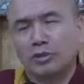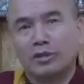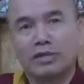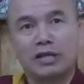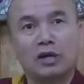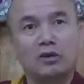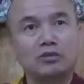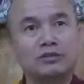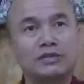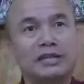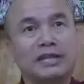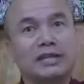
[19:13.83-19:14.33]

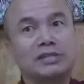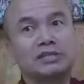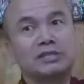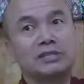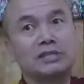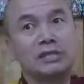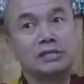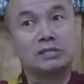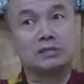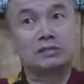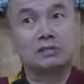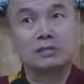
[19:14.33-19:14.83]
Now the next
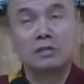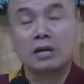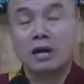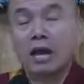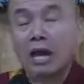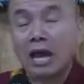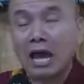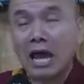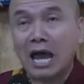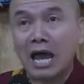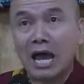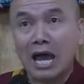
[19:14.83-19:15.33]
is
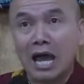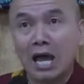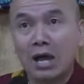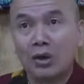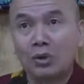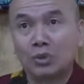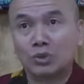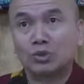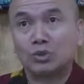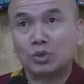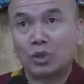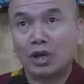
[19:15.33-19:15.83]

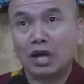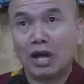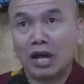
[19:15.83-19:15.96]
how to